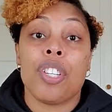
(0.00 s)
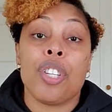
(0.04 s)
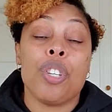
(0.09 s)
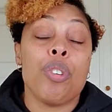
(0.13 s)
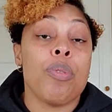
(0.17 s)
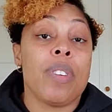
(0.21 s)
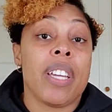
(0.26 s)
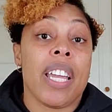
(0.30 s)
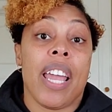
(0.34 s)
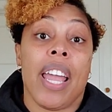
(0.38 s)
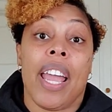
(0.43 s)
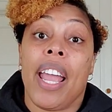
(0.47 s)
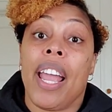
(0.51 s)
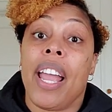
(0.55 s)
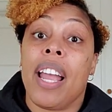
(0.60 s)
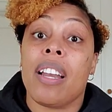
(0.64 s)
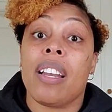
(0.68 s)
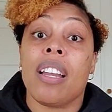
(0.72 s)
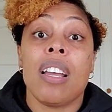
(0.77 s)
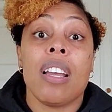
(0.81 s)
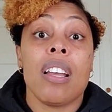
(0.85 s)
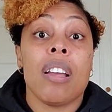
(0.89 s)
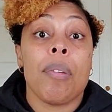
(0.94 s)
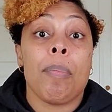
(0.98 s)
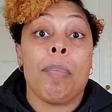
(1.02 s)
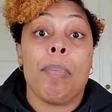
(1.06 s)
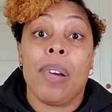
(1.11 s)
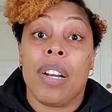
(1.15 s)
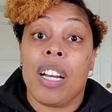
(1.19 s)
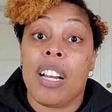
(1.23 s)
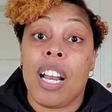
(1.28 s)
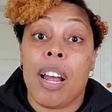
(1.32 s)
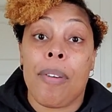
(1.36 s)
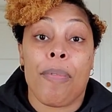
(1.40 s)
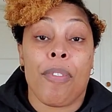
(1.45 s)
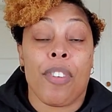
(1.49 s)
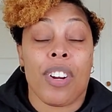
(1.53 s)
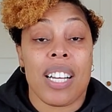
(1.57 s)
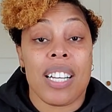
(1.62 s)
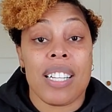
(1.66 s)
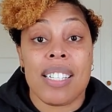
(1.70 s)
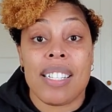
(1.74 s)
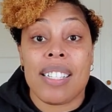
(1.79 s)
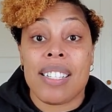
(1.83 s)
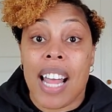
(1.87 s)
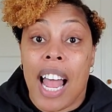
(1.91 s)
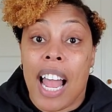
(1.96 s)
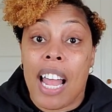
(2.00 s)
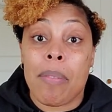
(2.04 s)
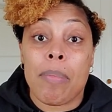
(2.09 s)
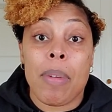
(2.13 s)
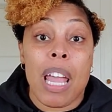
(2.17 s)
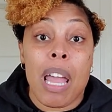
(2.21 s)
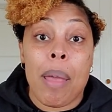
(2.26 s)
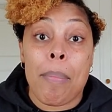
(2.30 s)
You can put it up for consignment